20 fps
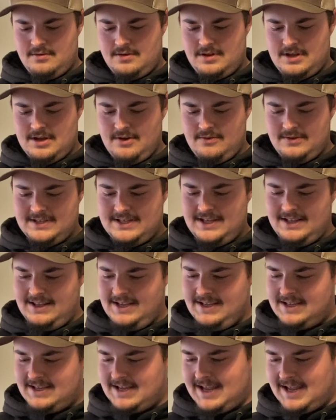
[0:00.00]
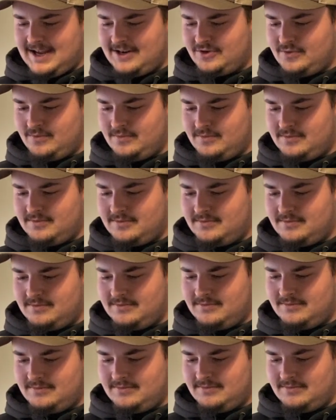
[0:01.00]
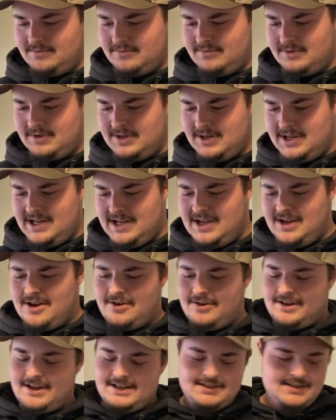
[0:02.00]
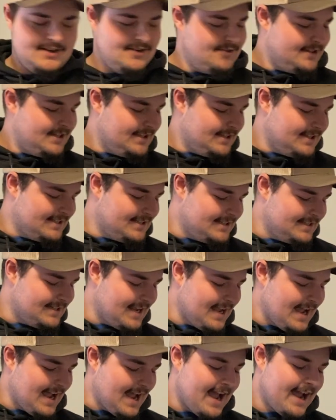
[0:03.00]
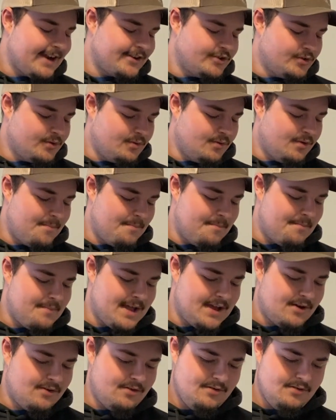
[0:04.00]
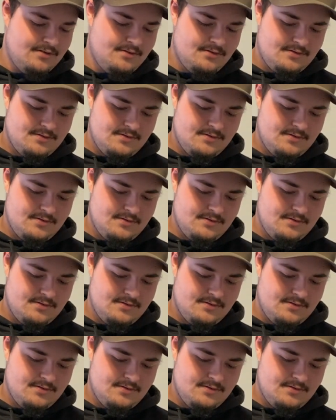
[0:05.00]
Yo, is that like actual? Okay, so I don't think this is actual metal,